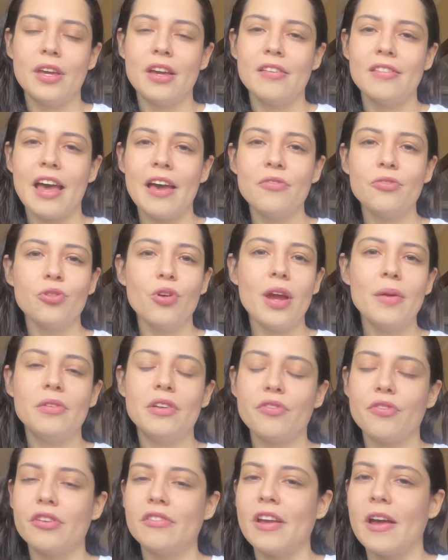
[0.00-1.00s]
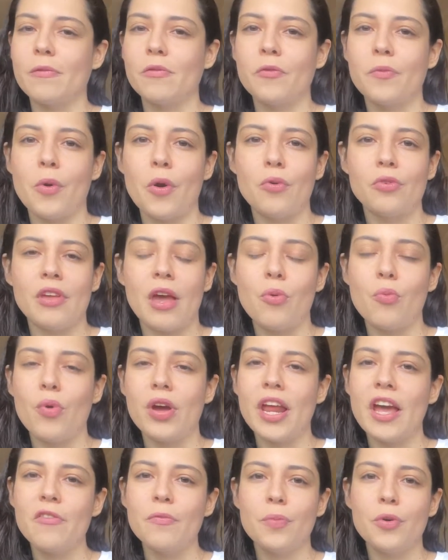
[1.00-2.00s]
because I've tried different types of posts, and
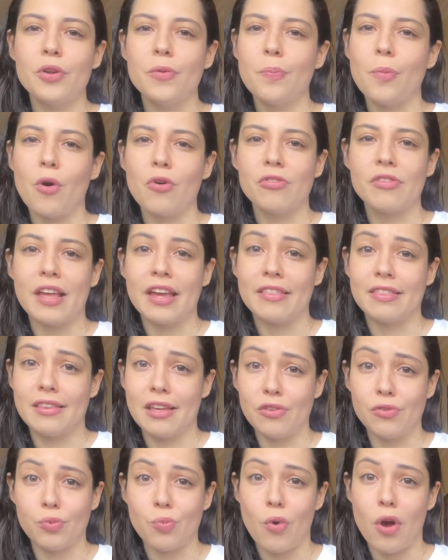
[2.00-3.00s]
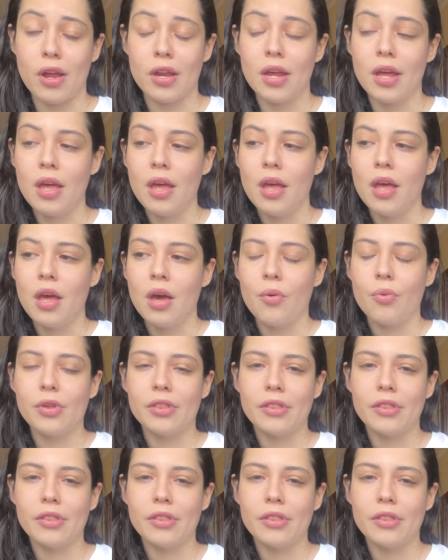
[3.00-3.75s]
when I put posts like this one with